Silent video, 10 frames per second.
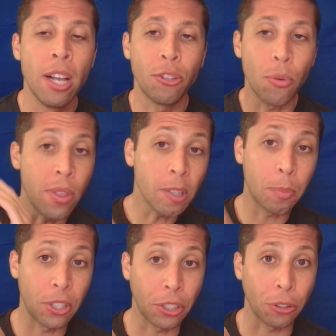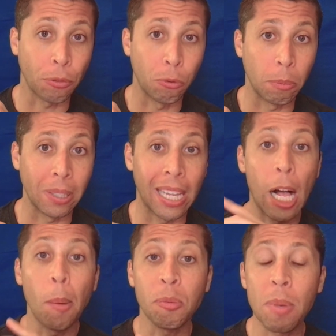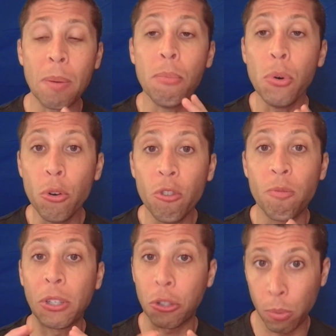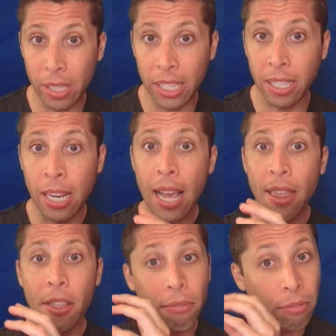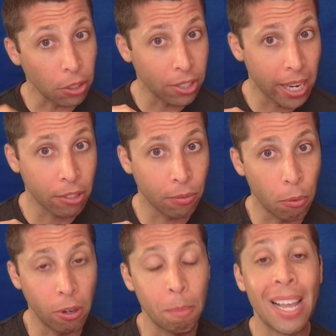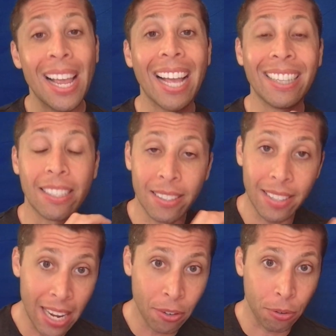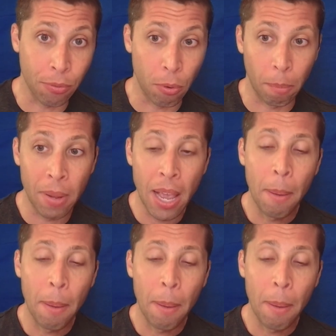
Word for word: So this particular formula helps me move between the vertex form and the standard form.